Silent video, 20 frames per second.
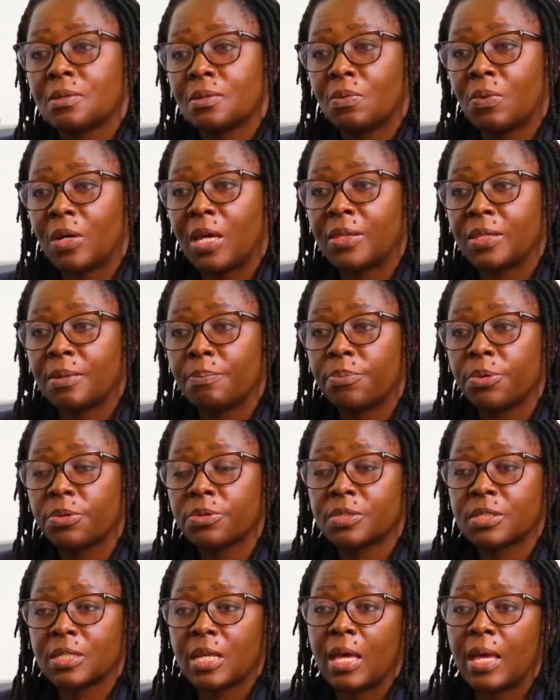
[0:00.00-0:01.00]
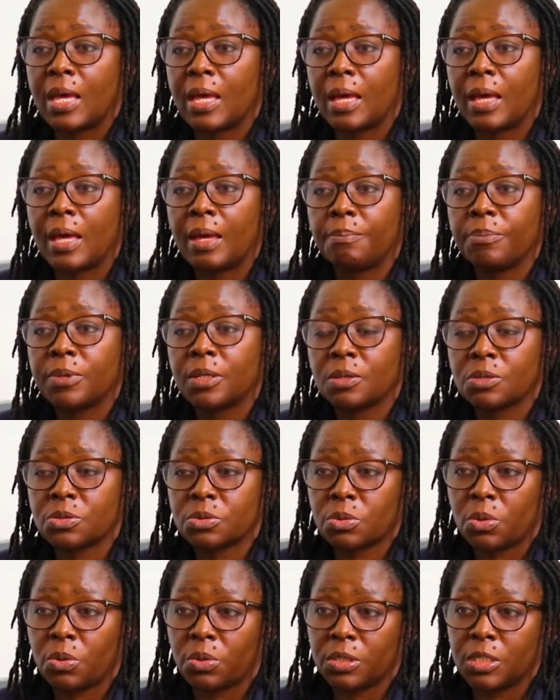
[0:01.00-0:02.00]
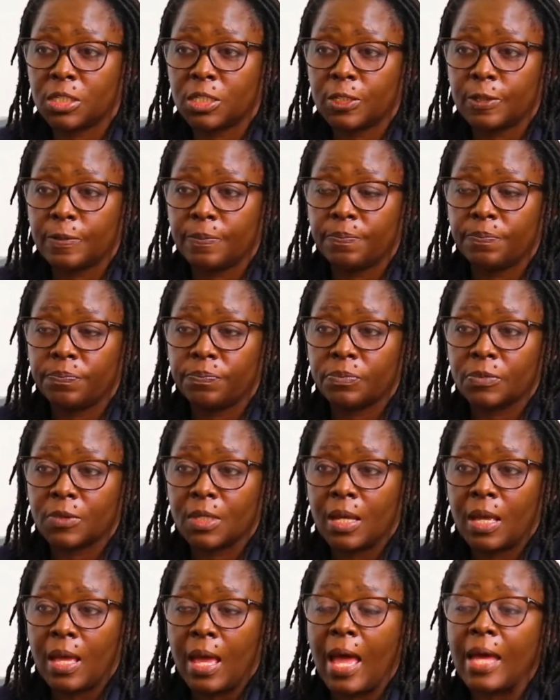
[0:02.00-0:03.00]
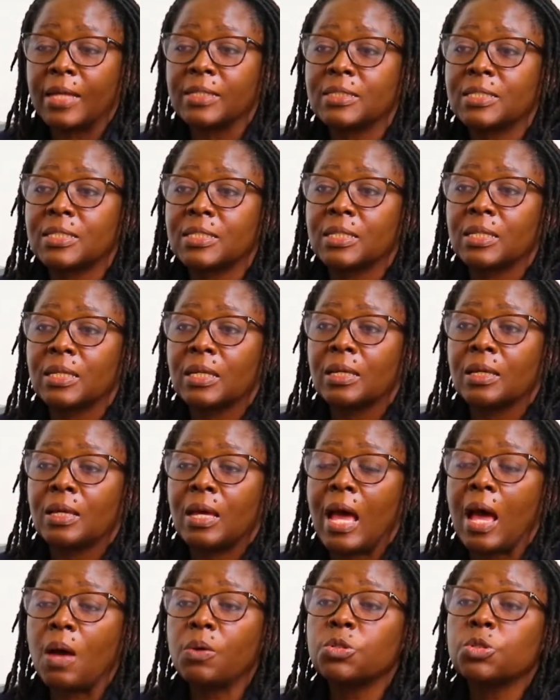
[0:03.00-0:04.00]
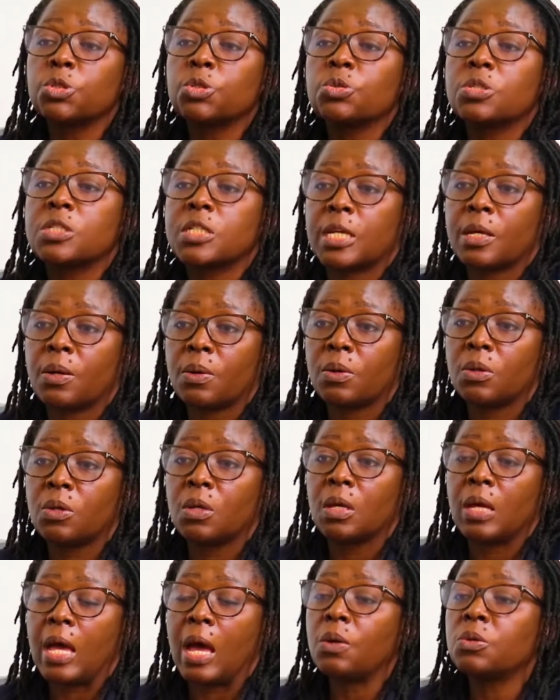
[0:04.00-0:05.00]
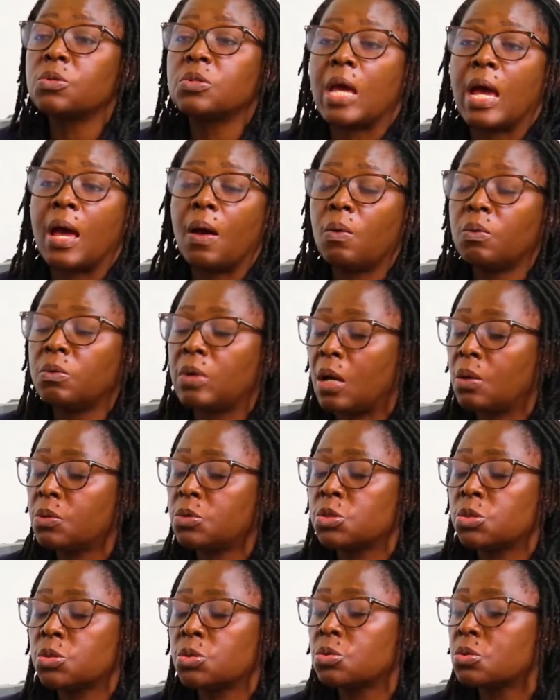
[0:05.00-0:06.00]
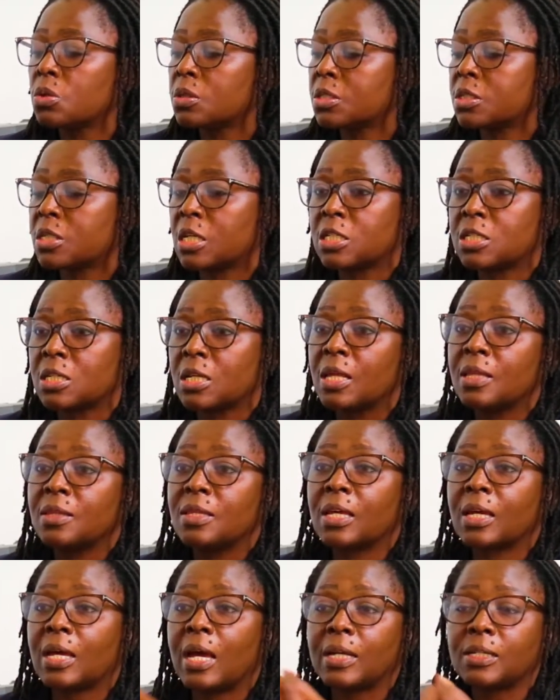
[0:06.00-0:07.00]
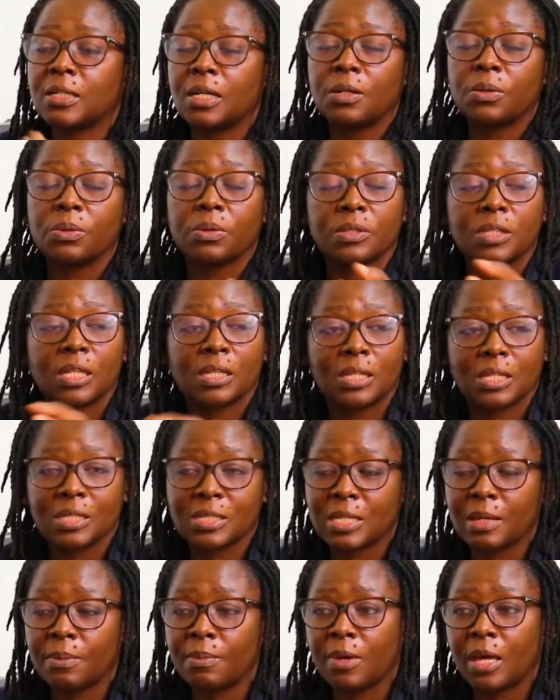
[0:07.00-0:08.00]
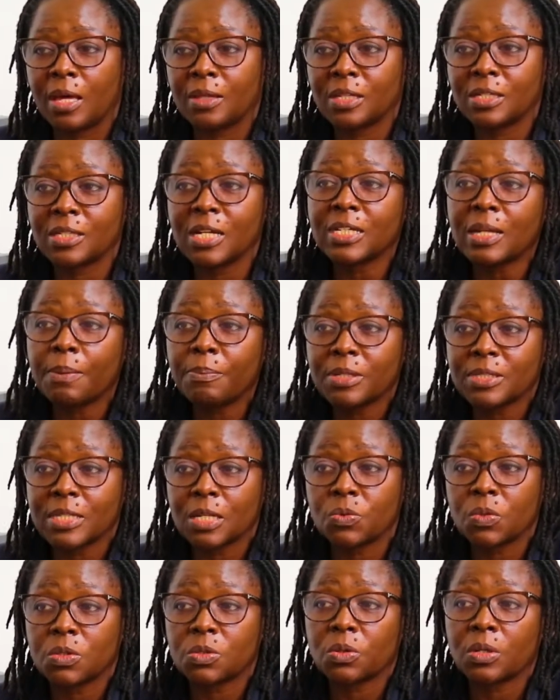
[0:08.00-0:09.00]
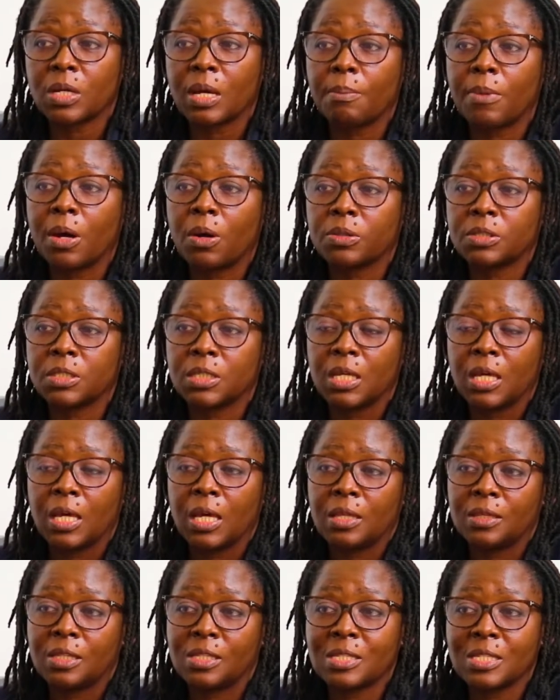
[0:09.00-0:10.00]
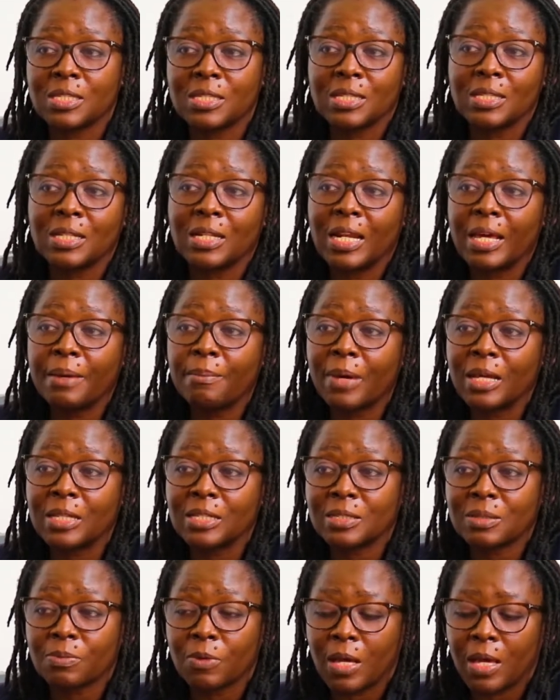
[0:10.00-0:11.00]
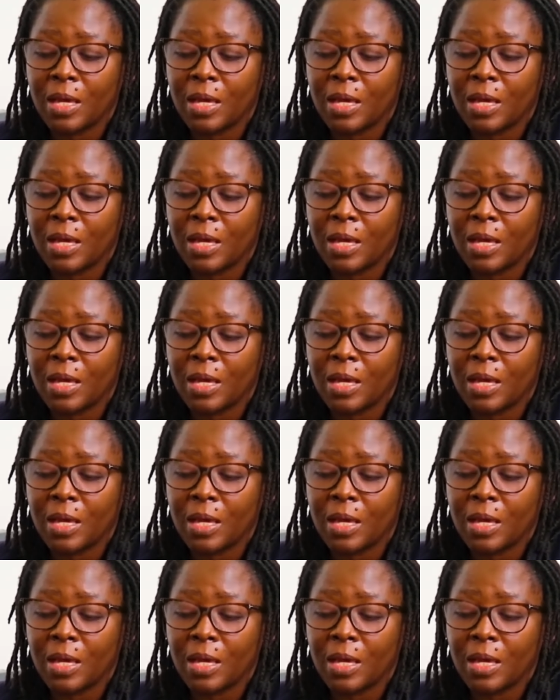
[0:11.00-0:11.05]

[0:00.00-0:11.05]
where the books are being stored. And how do you tell? How do you search? The catalog, the same, the database that we're talking about, this is in layman's